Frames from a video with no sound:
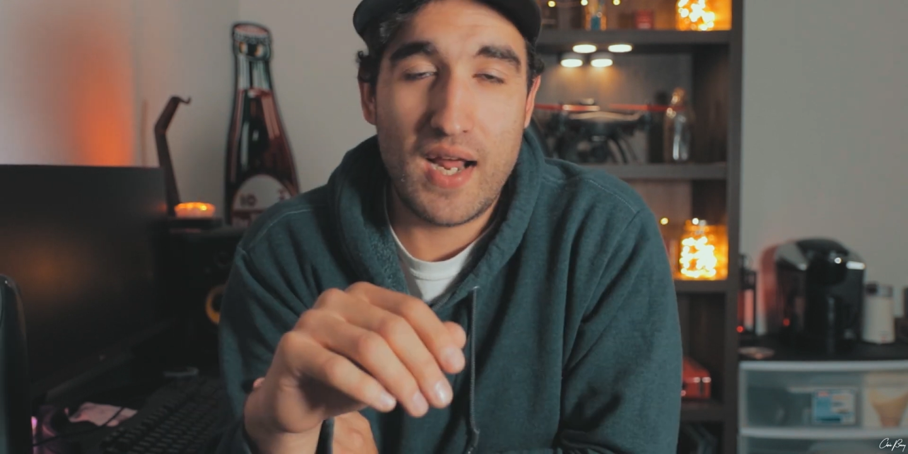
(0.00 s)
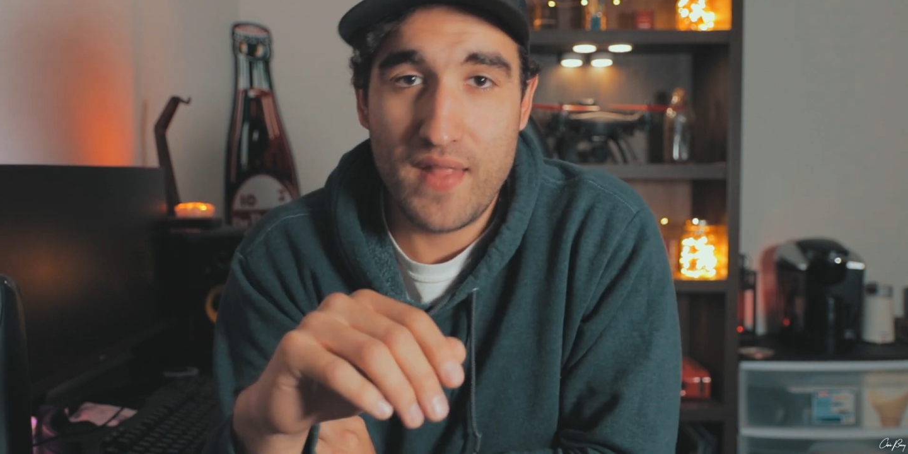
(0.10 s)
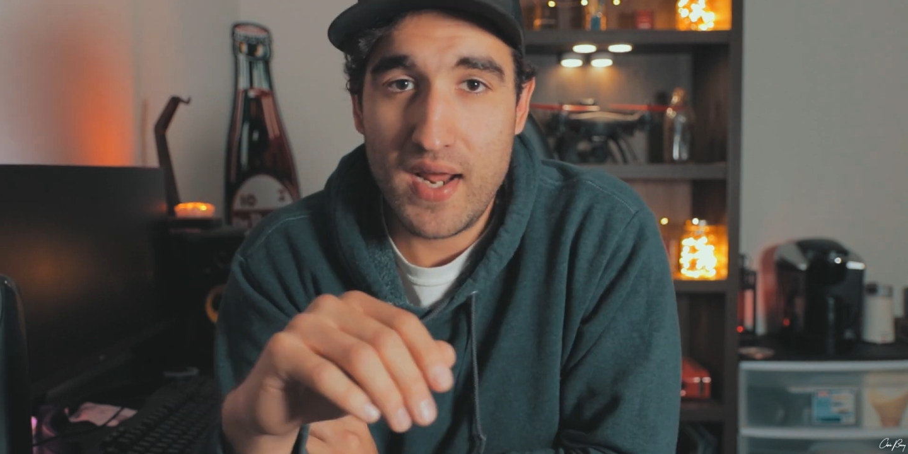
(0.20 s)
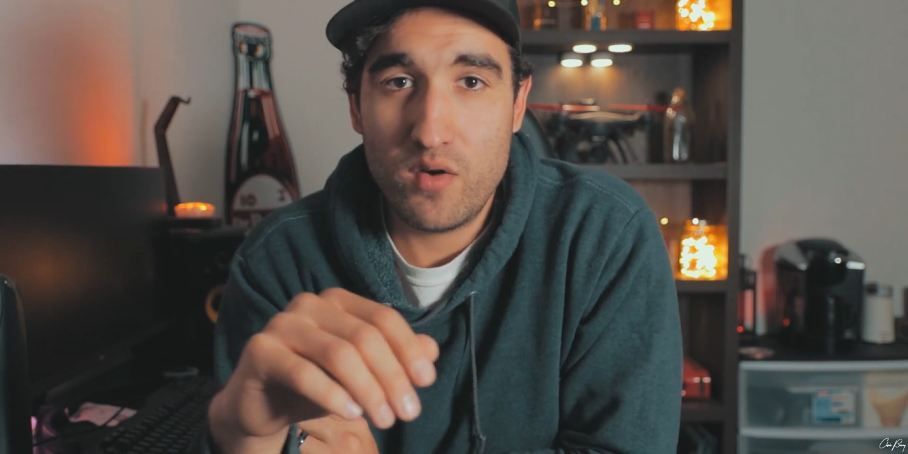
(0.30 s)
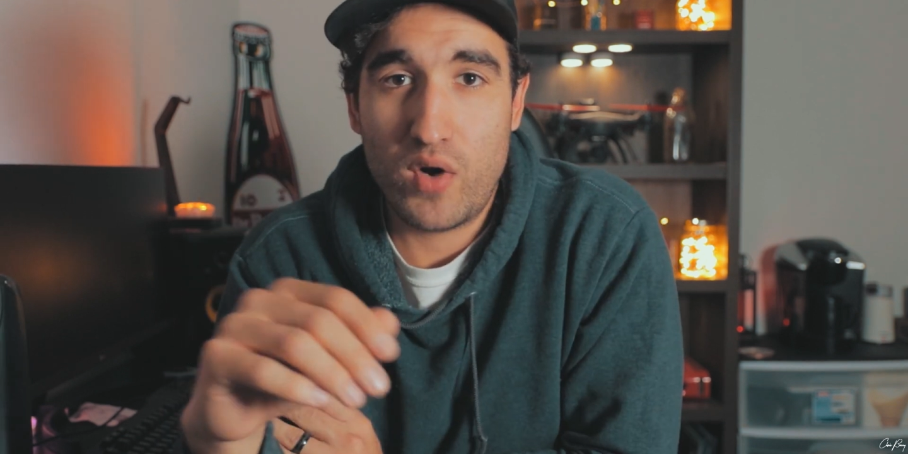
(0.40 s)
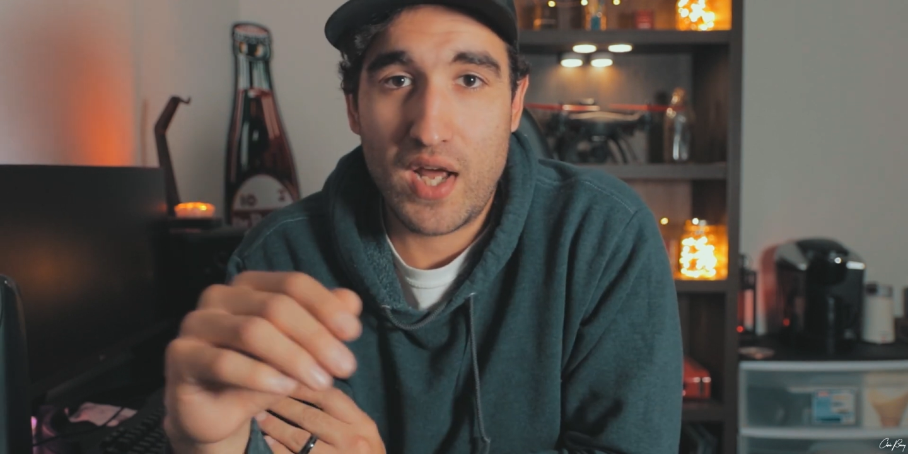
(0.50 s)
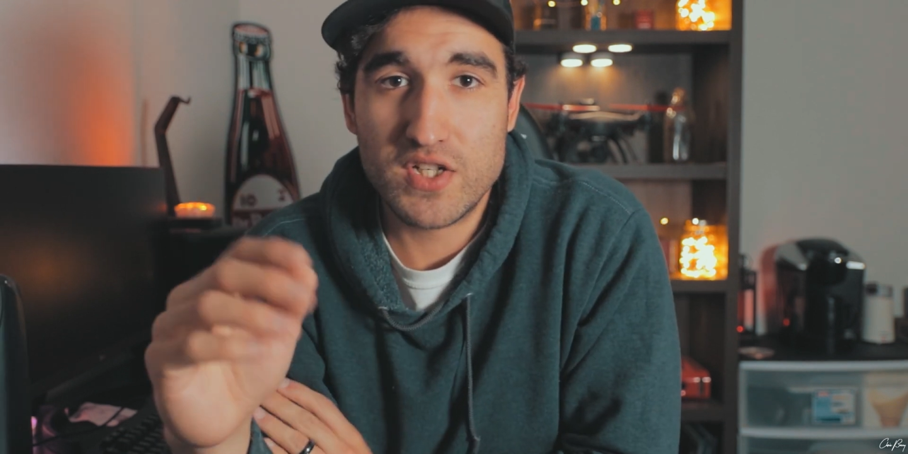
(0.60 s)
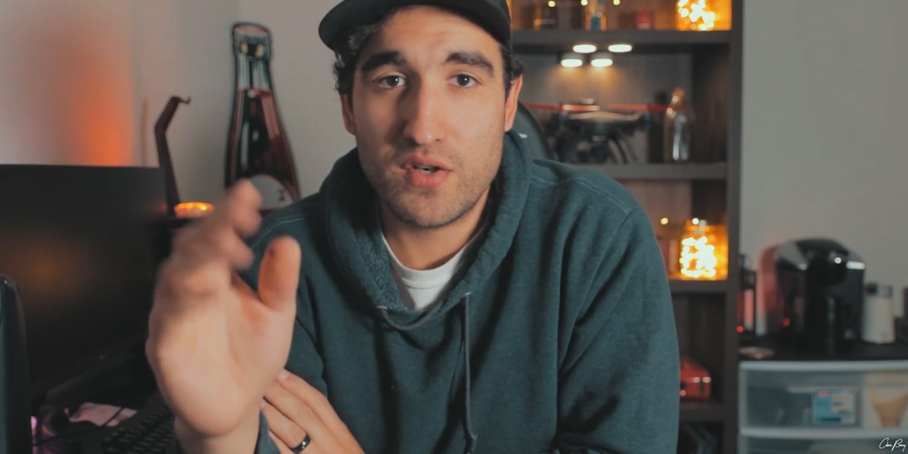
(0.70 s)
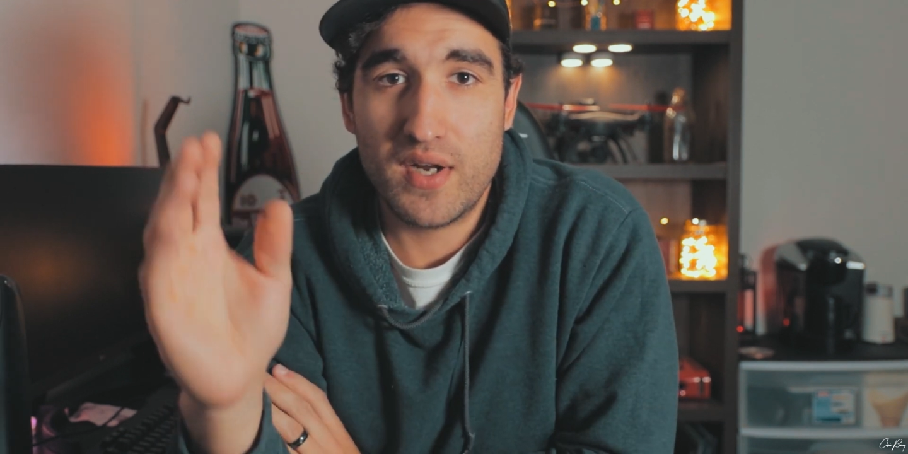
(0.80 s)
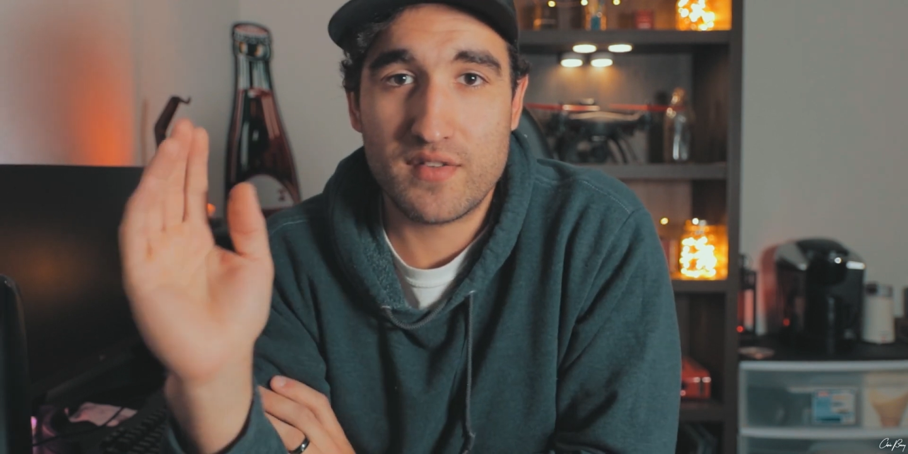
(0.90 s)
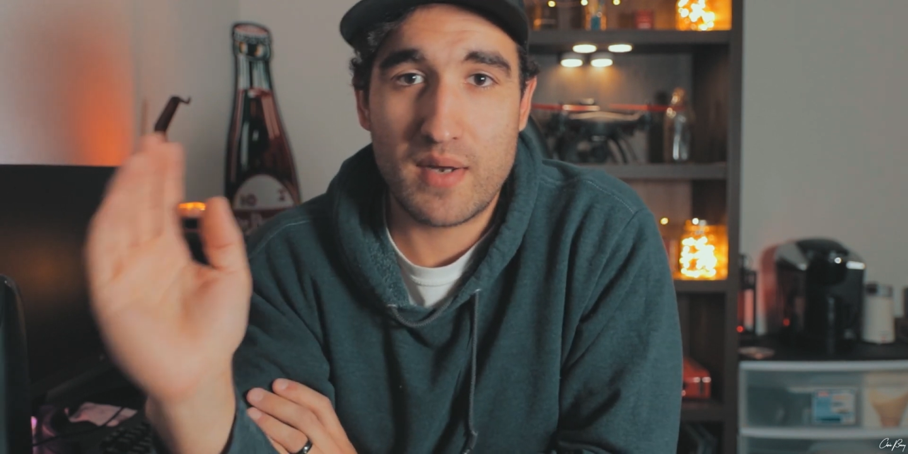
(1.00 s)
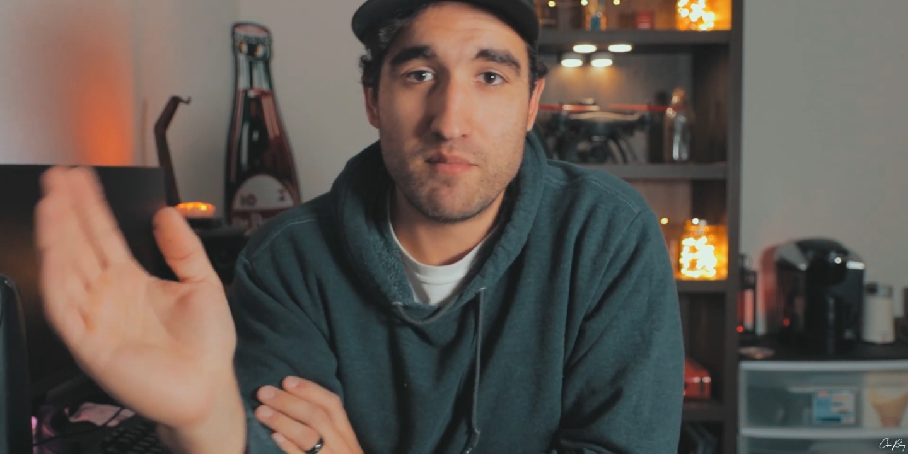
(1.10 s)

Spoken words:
and then what I do is I